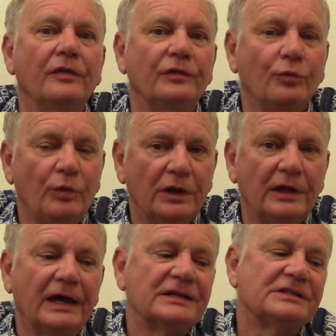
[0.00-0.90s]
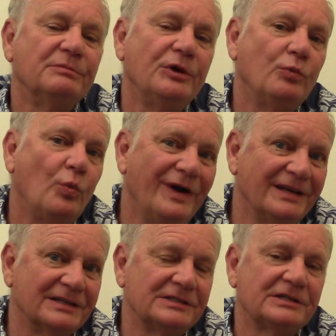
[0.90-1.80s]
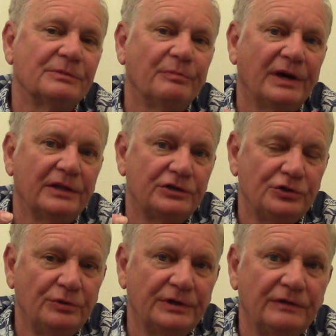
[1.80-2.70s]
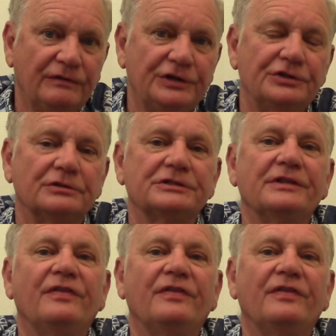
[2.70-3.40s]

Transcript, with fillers: The will has to be witnessed by the two individuals.